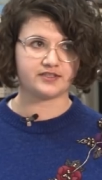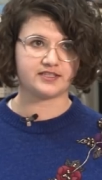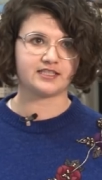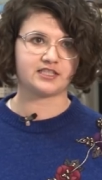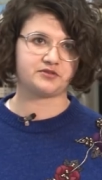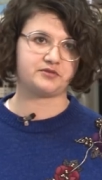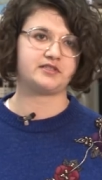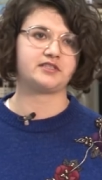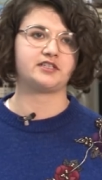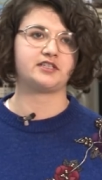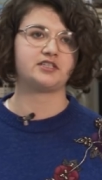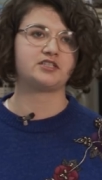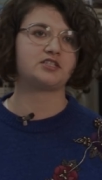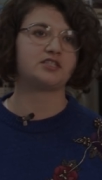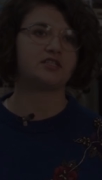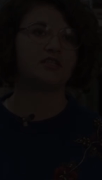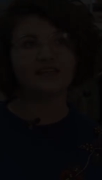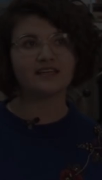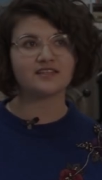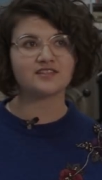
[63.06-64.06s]
physics research.
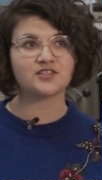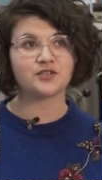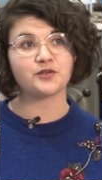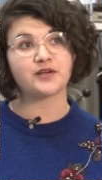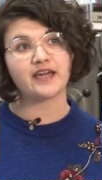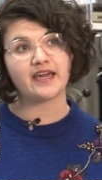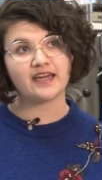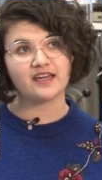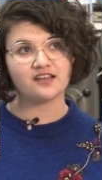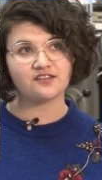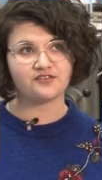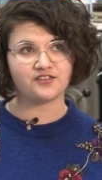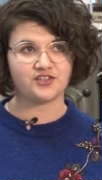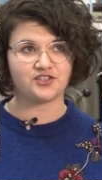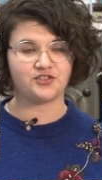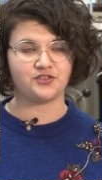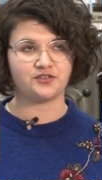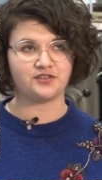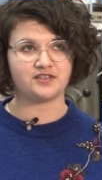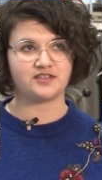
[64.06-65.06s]
It's okay if the
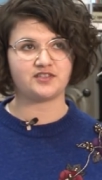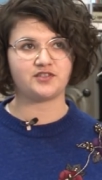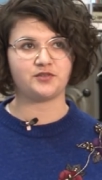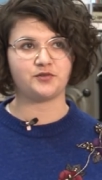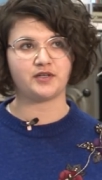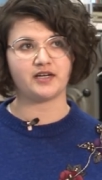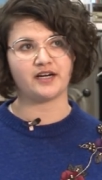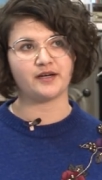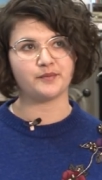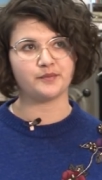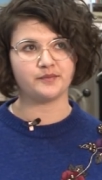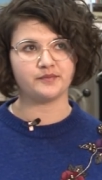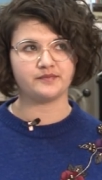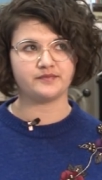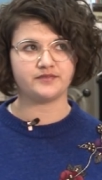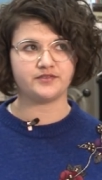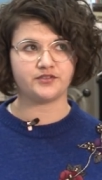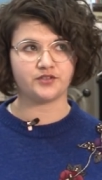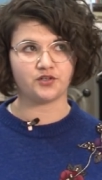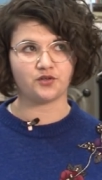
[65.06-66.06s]
students who
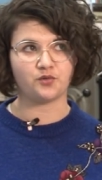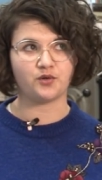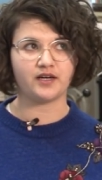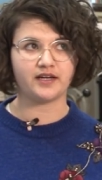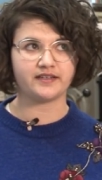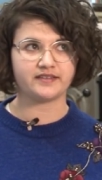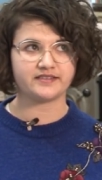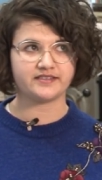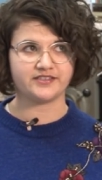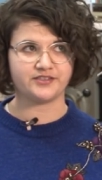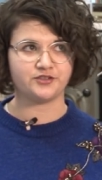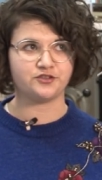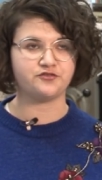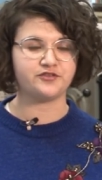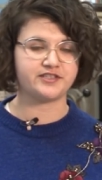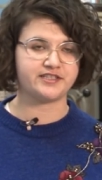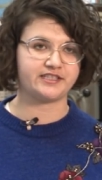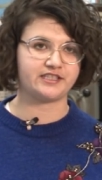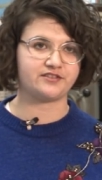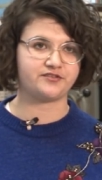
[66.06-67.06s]
come don't want to do
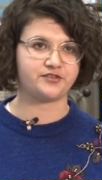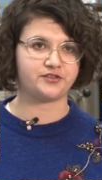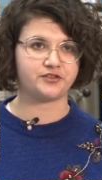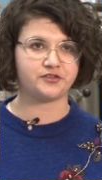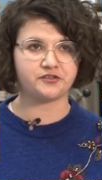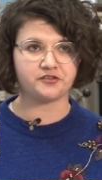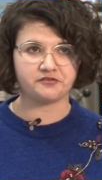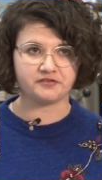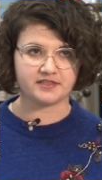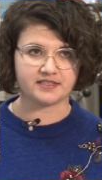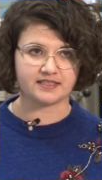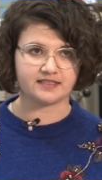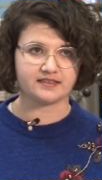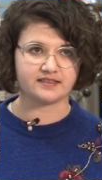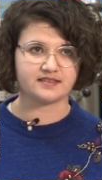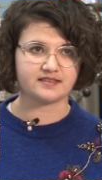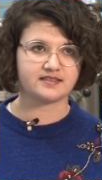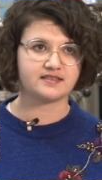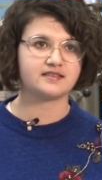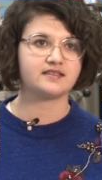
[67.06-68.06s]
physics for their own
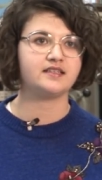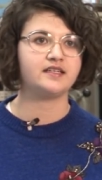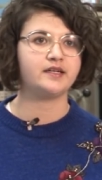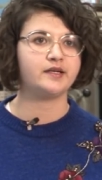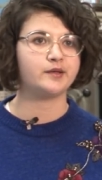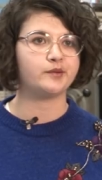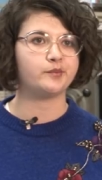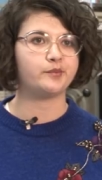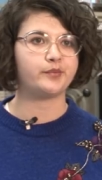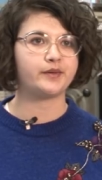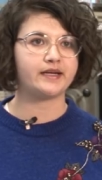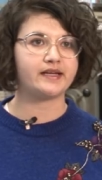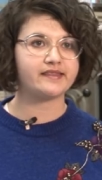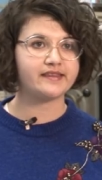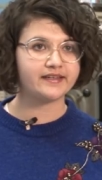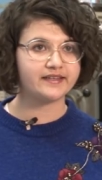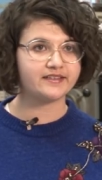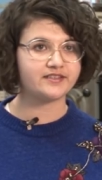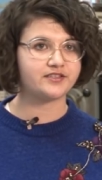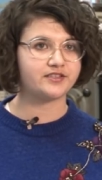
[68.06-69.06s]
reasons, but I
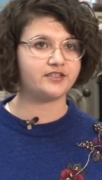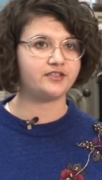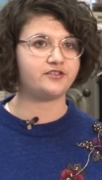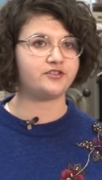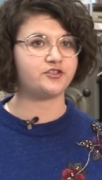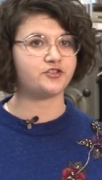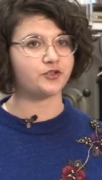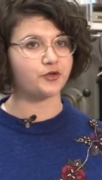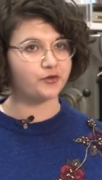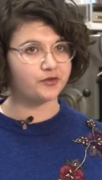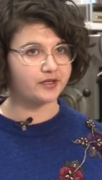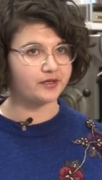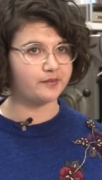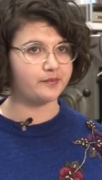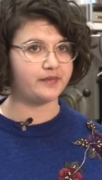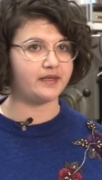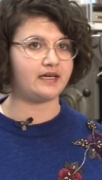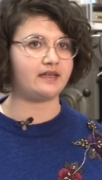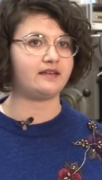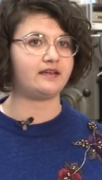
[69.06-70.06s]
think it's good to show
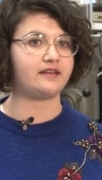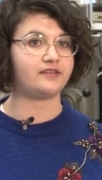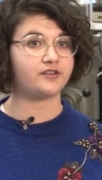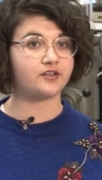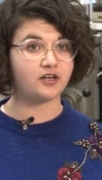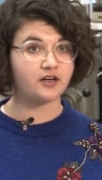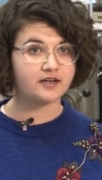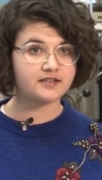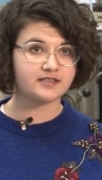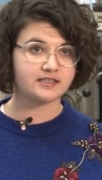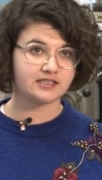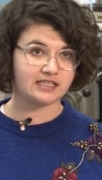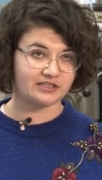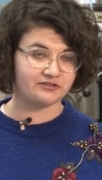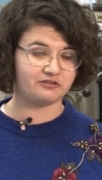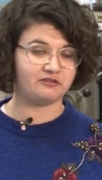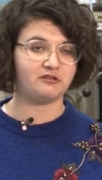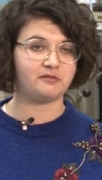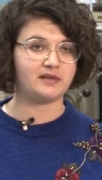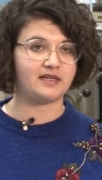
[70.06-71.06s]
them that there are
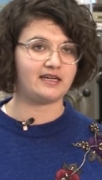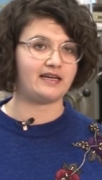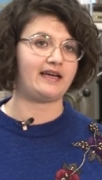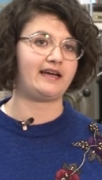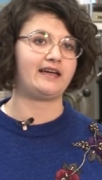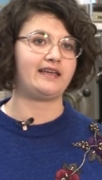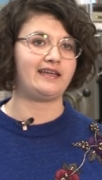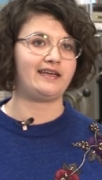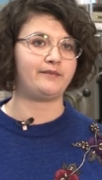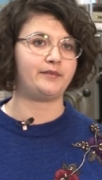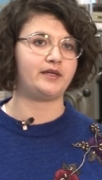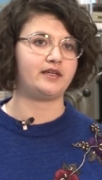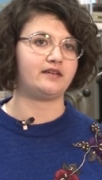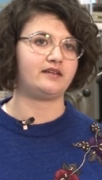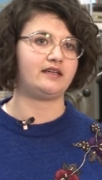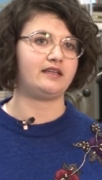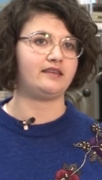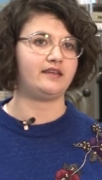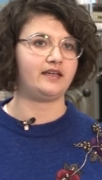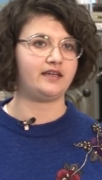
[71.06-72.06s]
successful women in
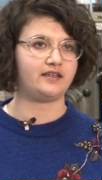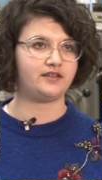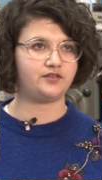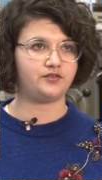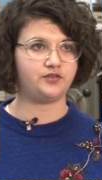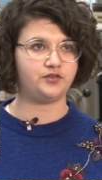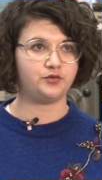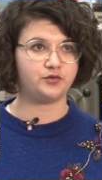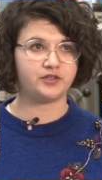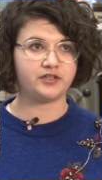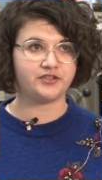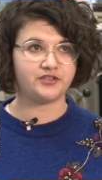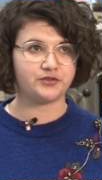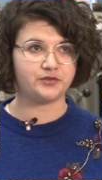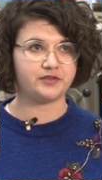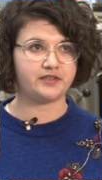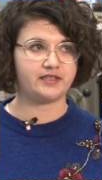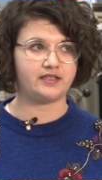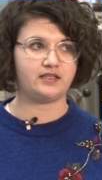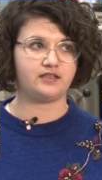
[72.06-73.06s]
academia and you could do
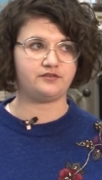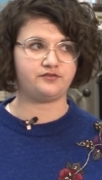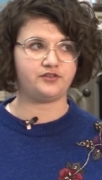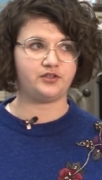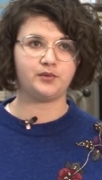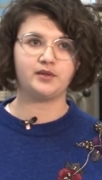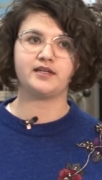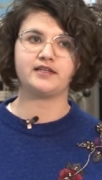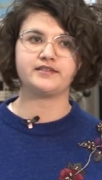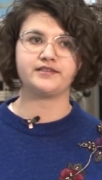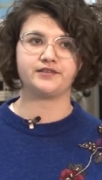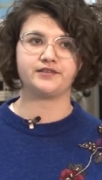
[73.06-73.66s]
it if you wanted